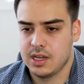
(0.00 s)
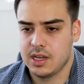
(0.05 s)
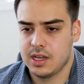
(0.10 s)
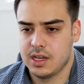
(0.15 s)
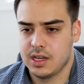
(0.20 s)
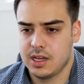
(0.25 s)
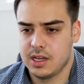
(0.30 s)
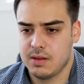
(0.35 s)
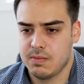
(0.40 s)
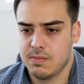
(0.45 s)

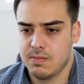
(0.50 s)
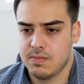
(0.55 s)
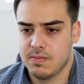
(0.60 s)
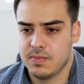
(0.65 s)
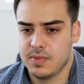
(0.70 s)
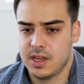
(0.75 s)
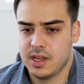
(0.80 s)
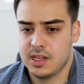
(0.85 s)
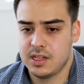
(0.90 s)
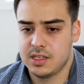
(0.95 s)

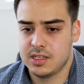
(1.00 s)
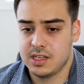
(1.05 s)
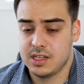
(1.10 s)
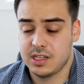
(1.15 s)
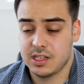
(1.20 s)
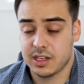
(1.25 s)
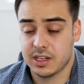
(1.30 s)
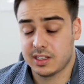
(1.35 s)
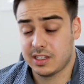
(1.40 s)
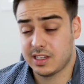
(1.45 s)
and see
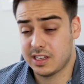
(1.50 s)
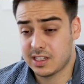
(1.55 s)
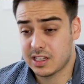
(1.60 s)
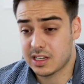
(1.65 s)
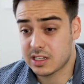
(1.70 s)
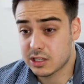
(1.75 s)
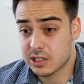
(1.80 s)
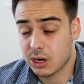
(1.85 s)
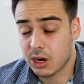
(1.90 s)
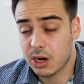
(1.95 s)
like
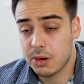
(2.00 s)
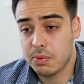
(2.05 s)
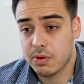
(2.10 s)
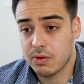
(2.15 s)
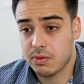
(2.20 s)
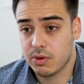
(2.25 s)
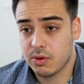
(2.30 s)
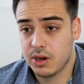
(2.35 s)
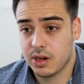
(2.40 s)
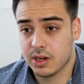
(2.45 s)
the type
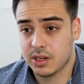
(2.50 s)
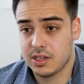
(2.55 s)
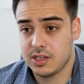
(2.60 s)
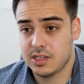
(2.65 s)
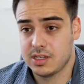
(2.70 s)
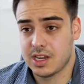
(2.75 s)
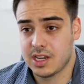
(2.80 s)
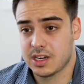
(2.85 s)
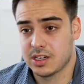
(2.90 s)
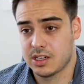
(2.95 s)
of work
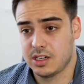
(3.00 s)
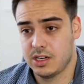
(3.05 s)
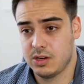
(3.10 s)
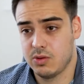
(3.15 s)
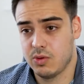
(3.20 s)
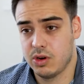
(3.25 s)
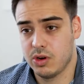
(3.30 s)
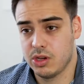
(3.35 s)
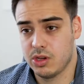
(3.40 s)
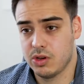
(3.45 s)
is actually
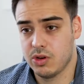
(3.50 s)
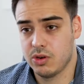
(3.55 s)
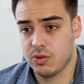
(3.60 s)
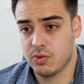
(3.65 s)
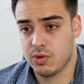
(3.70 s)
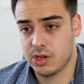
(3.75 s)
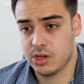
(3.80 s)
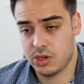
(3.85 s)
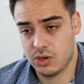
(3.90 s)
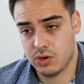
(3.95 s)
what
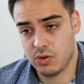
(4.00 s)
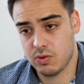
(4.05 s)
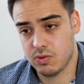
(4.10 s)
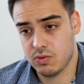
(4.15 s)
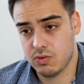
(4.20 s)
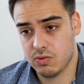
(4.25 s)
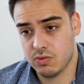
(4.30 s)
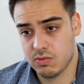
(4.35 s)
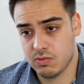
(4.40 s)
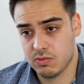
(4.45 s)

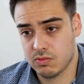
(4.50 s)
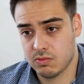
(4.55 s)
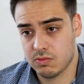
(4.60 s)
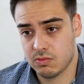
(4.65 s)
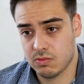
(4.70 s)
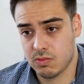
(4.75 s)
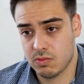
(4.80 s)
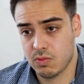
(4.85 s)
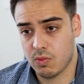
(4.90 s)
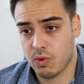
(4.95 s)
you
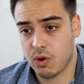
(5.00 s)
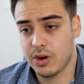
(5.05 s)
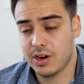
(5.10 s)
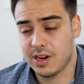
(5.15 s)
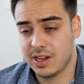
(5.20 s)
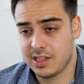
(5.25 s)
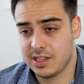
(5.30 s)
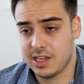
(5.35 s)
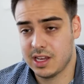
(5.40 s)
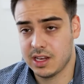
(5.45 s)

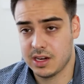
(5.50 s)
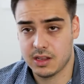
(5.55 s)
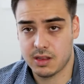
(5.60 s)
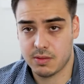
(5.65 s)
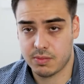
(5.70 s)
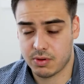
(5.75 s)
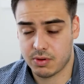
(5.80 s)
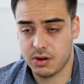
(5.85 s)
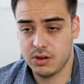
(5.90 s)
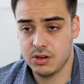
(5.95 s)
want at the end of
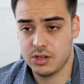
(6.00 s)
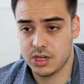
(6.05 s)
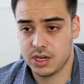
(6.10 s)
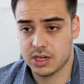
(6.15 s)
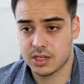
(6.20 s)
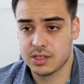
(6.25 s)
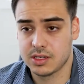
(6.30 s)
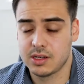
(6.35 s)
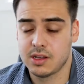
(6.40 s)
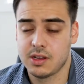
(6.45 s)
the
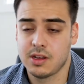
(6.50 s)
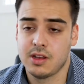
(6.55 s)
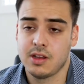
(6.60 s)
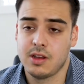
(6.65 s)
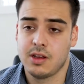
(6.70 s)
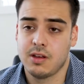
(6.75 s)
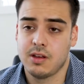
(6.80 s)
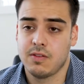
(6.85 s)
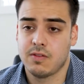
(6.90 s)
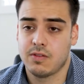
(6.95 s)
project.
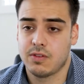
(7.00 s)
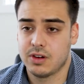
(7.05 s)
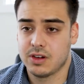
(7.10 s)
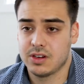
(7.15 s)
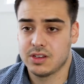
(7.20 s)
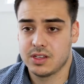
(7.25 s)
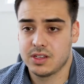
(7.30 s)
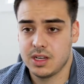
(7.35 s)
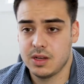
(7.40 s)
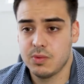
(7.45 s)
For
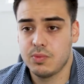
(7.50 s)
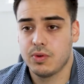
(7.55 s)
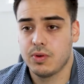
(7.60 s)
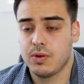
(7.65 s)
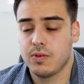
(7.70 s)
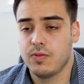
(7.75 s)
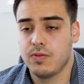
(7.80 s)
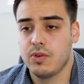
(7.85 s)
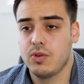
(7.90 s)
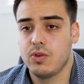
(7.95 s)
example,
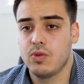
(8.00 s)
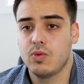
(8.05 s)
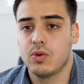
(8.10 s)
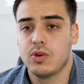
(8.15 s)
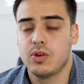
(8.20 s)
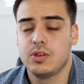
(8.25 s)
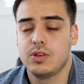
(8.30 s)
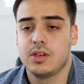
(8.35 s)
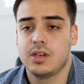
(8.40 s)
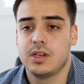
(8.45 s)
if you
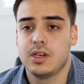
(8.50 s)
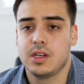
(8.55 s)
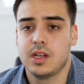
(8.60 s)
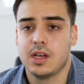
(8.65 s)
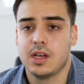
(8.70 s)
want